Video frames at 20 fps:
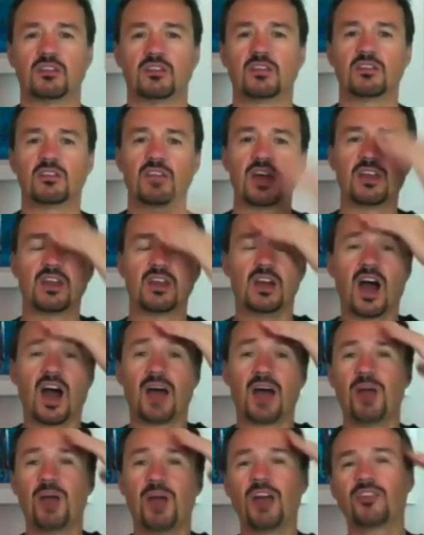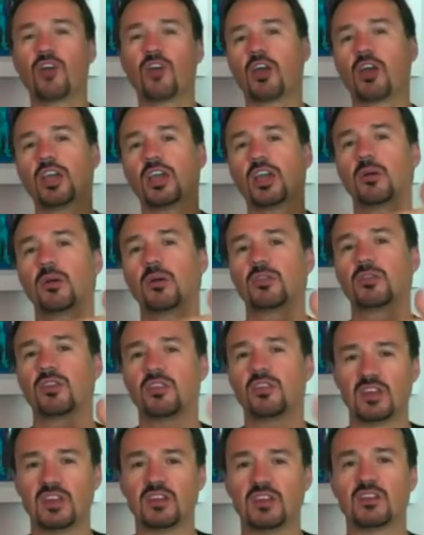Is that I'm not talking about the
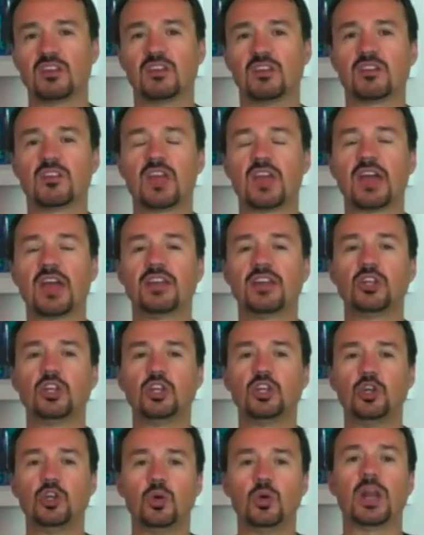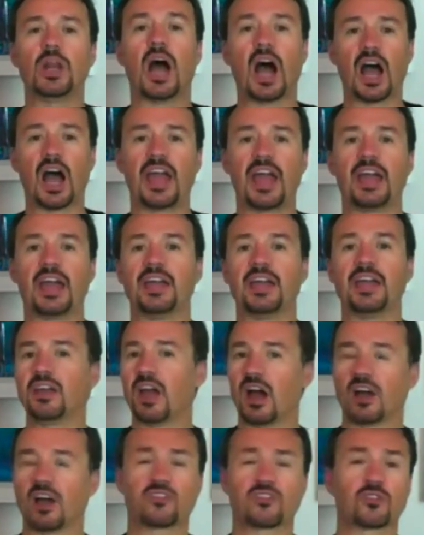seasons that you and I,
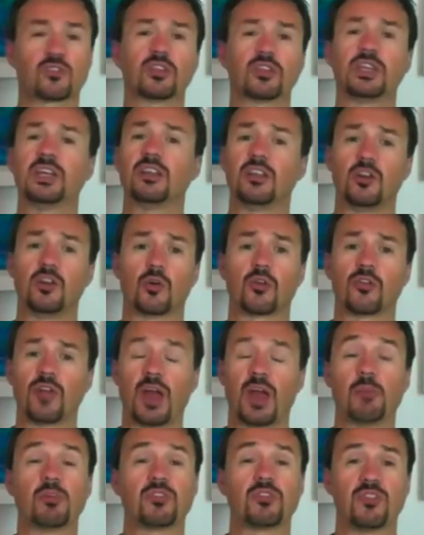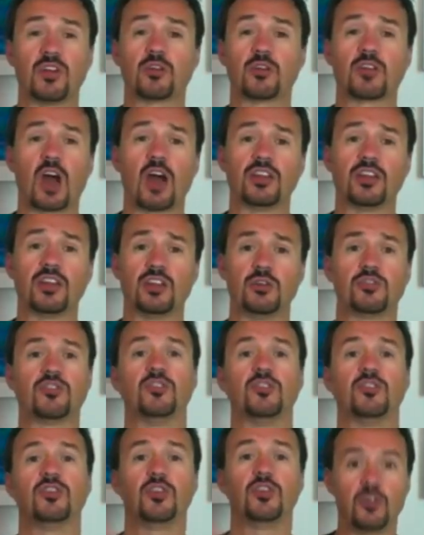certainly in the Northern Hemisphere, have gotten
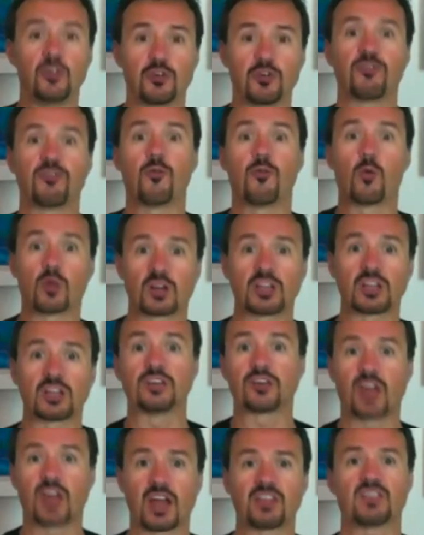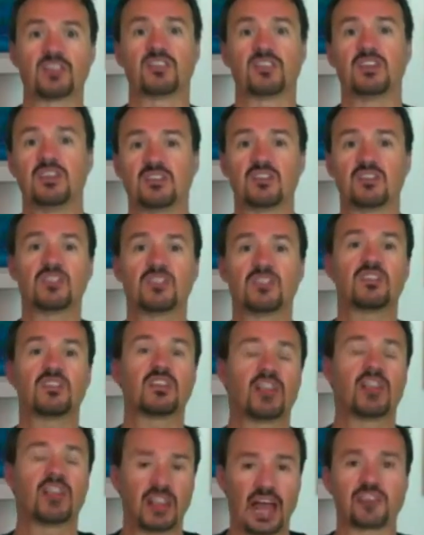used to, your 4 clear-cut seasons, and they
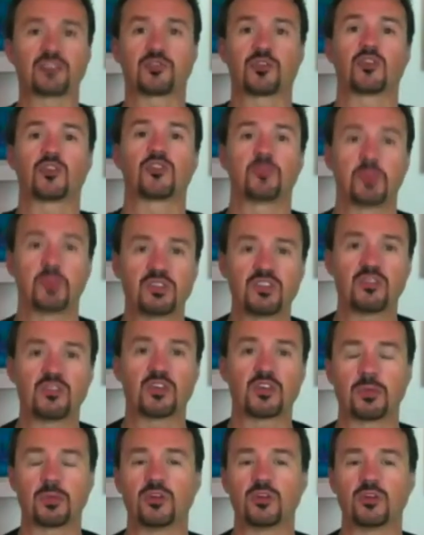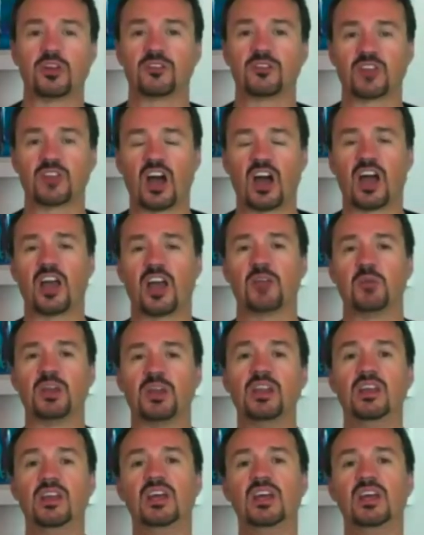last for a specific period of time,
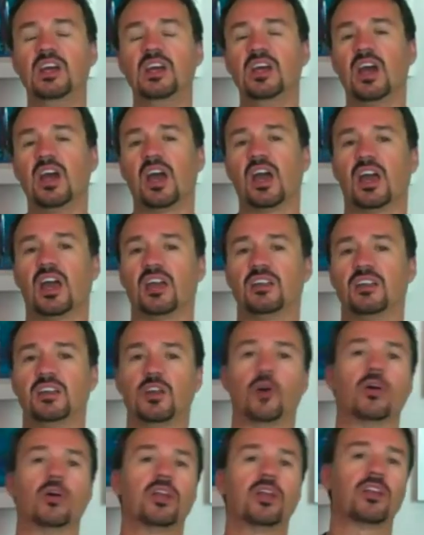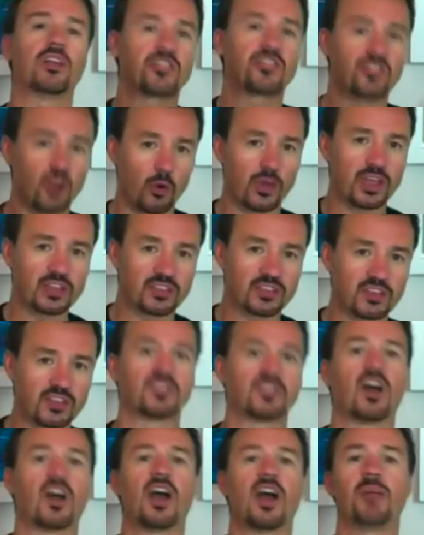and it's snowing at this
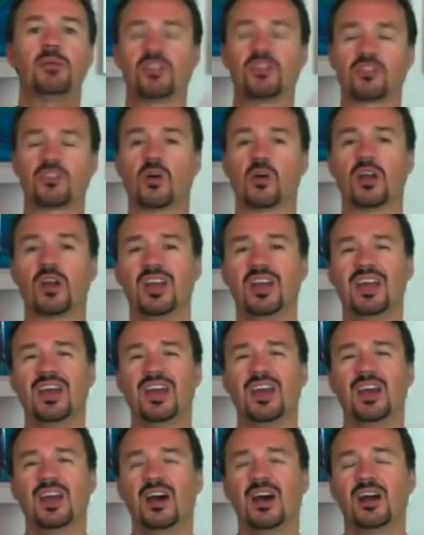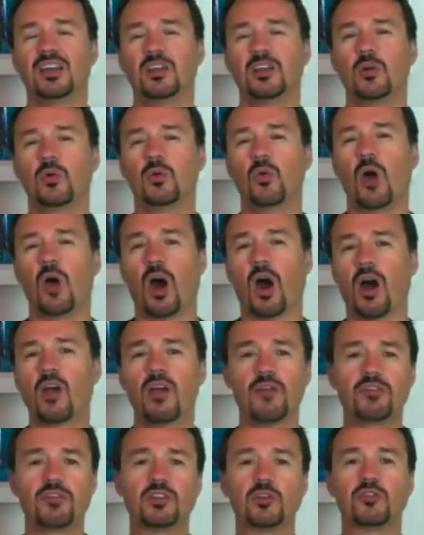time, and so on. Our
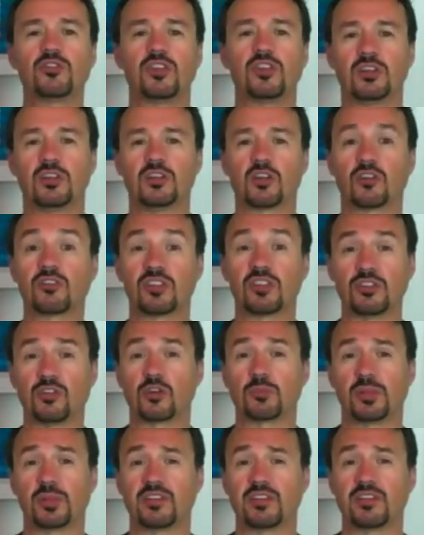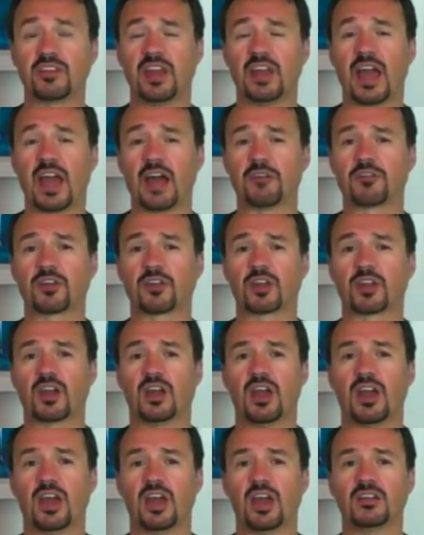evolution largely took place in
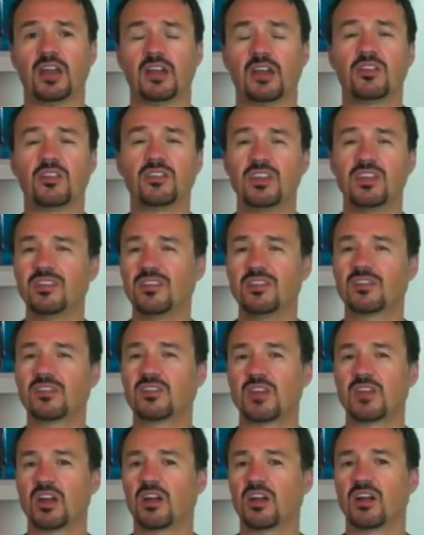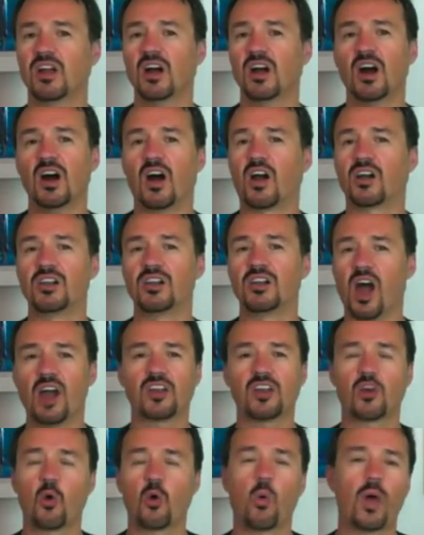Africa, and the seasons there are
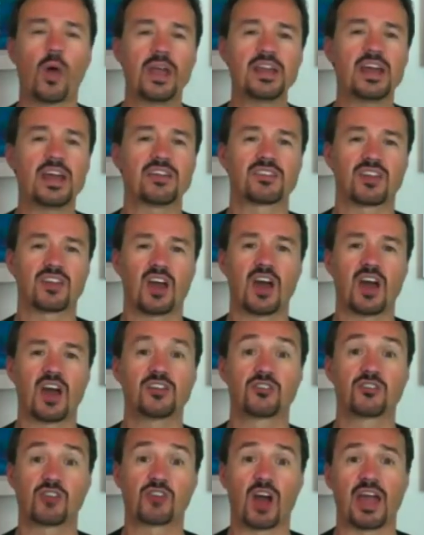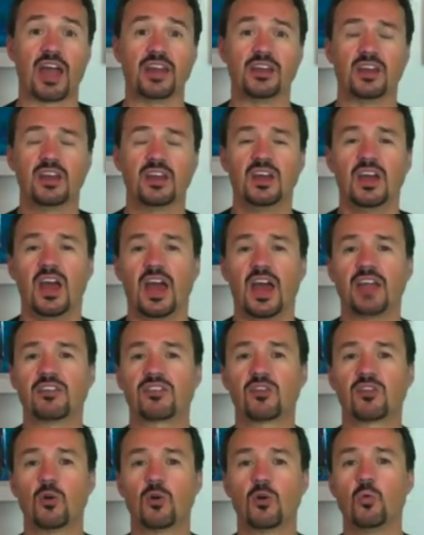not quite as cut and dry. And
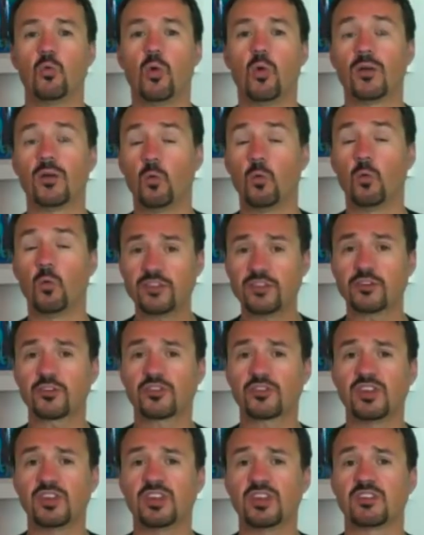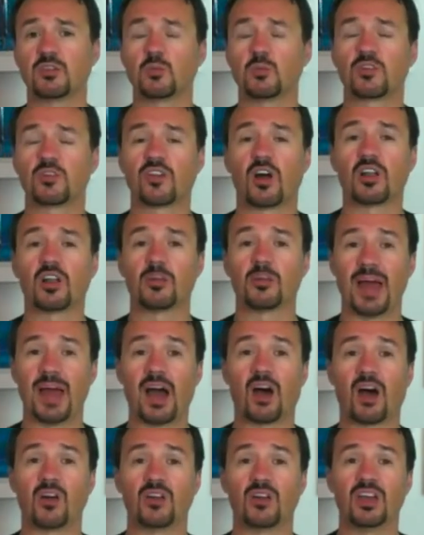so what winter season is all
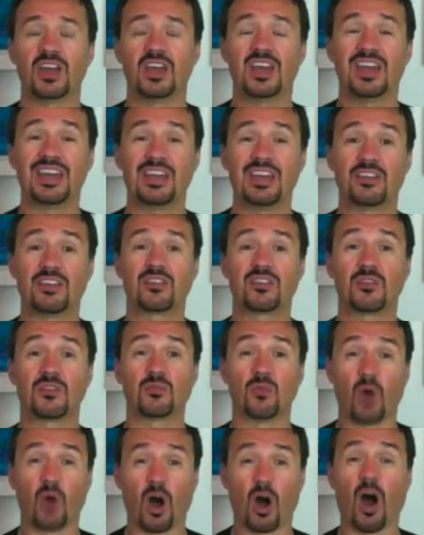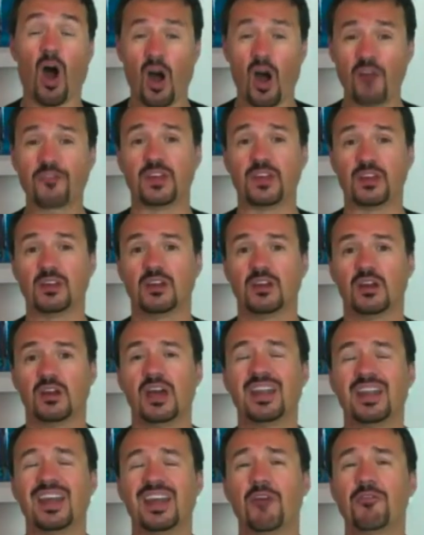about is often
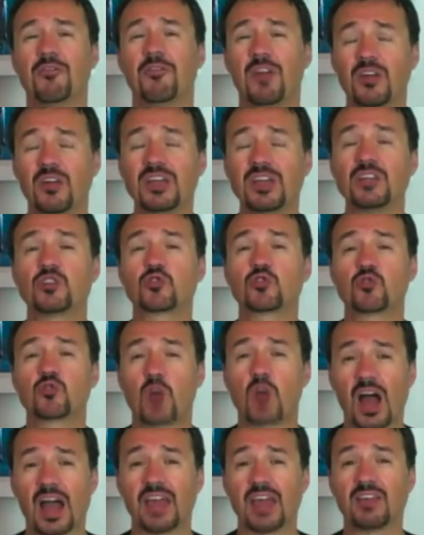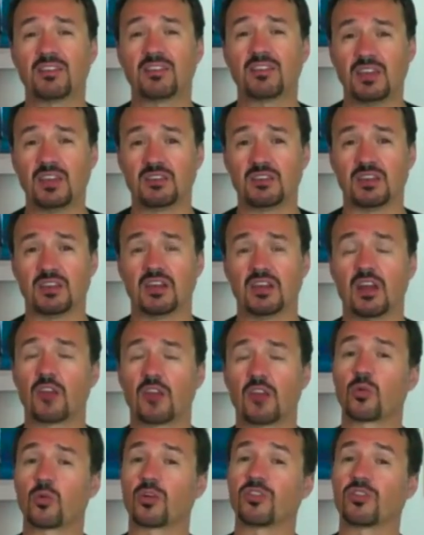a very dry season. In
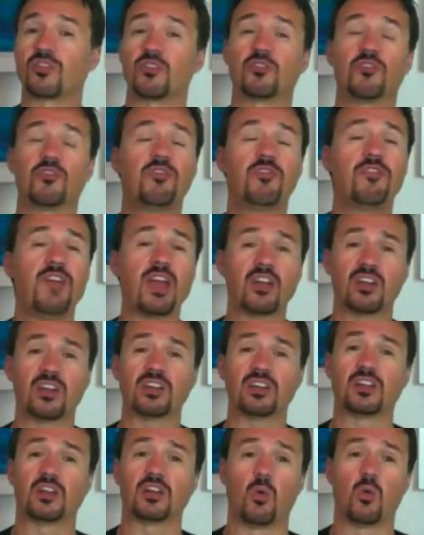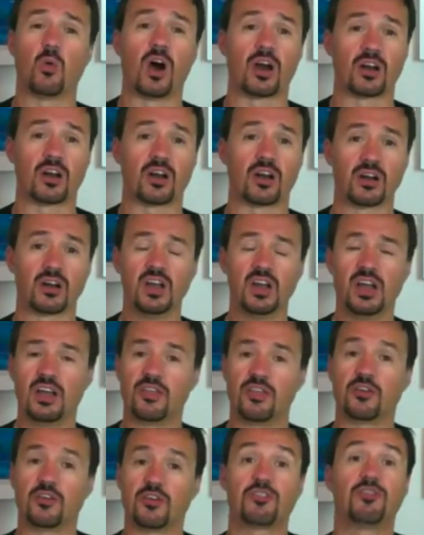other words, there's very little water,
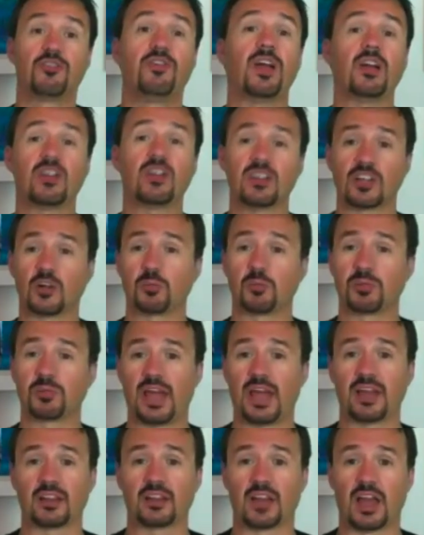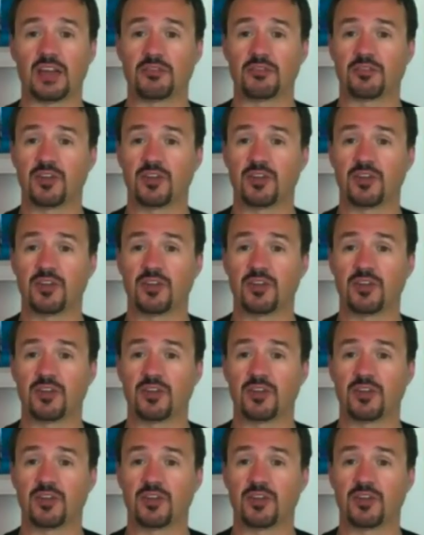there's very little plant life.